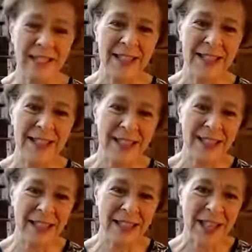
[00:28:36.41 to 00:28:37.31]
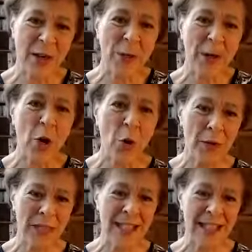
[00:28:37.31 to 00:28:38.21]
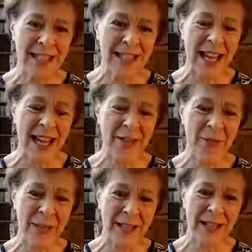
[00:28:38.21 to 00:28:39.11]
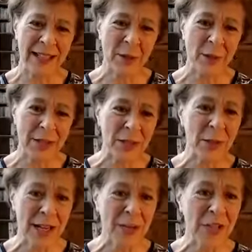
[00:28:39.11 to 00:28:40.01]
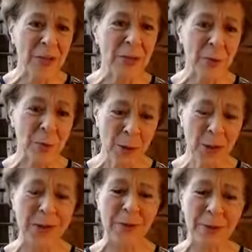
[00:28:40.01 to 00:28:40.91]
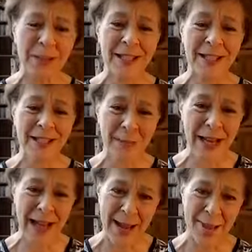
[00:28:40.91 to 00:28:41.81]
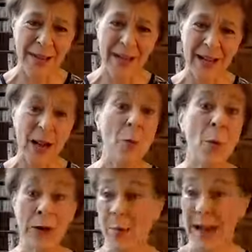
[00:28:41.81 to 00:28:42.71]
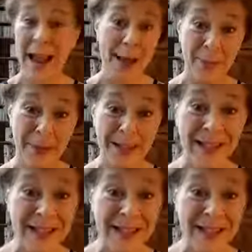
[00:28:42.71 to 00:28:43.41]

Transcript: Because I don't want to hold this thing inside of me, because I want this relationship to work. I want us to be happy. I want to be happy.